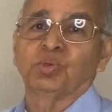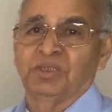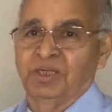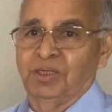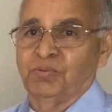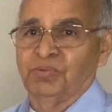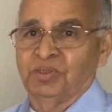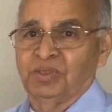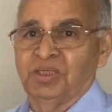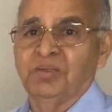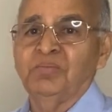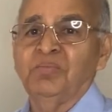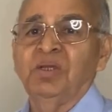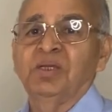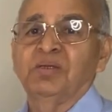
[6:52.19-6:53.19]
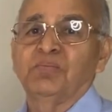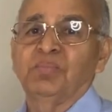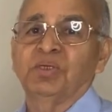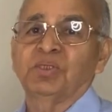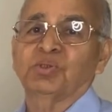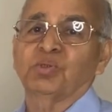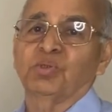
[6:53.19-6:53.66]
deal with them
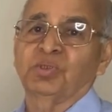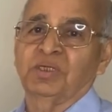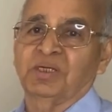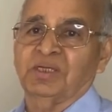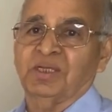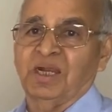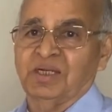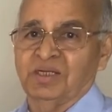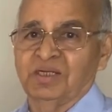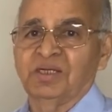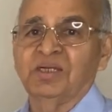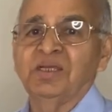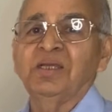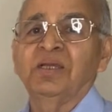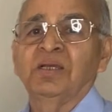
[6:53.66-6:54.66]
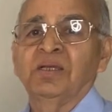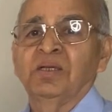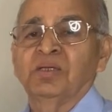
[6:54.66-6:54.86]
based on their category.